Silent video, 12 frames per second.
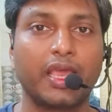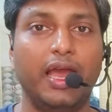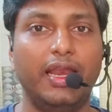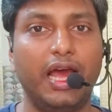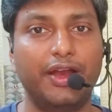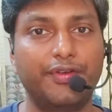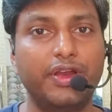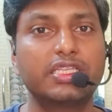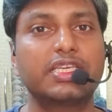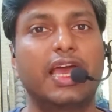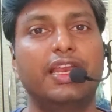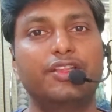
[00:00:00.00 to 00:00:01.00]
And arteries
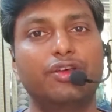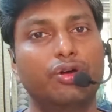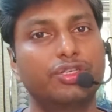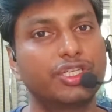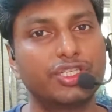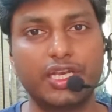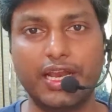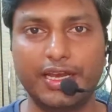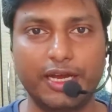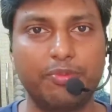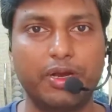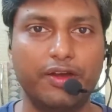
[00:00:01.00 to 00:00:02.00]
carry the
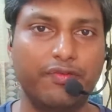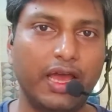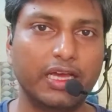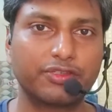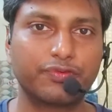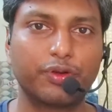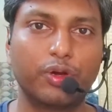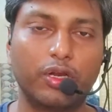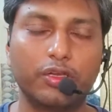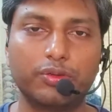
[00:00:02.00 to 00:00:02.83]
oxygenated blood, as we all